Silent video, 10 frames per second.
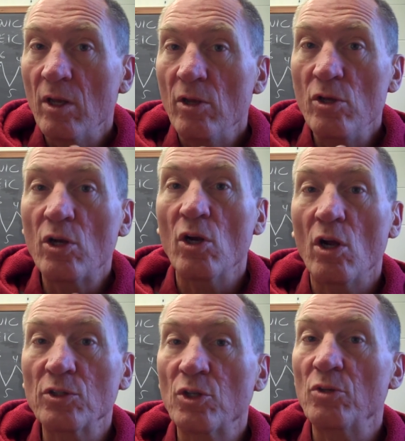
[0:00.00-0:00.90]
you can
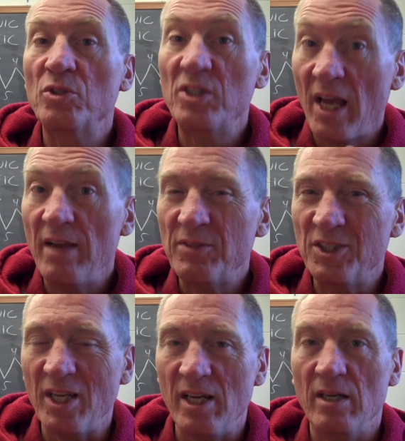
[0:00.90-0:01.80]
also save
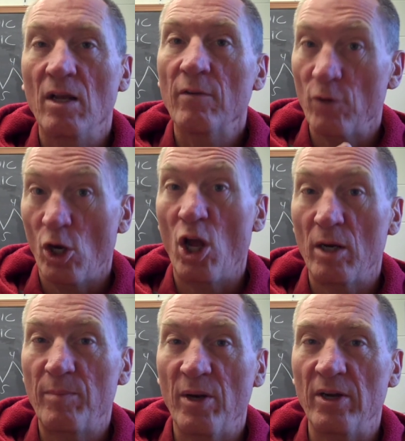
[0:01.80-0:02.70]
seed for a long
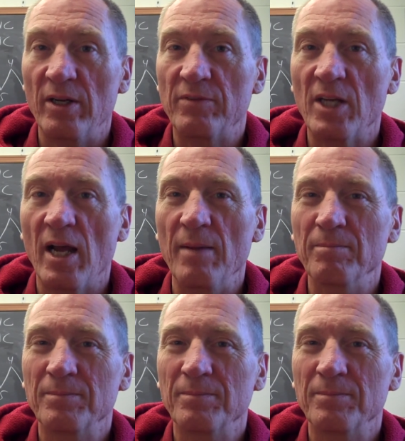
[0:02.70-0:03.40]
period of time.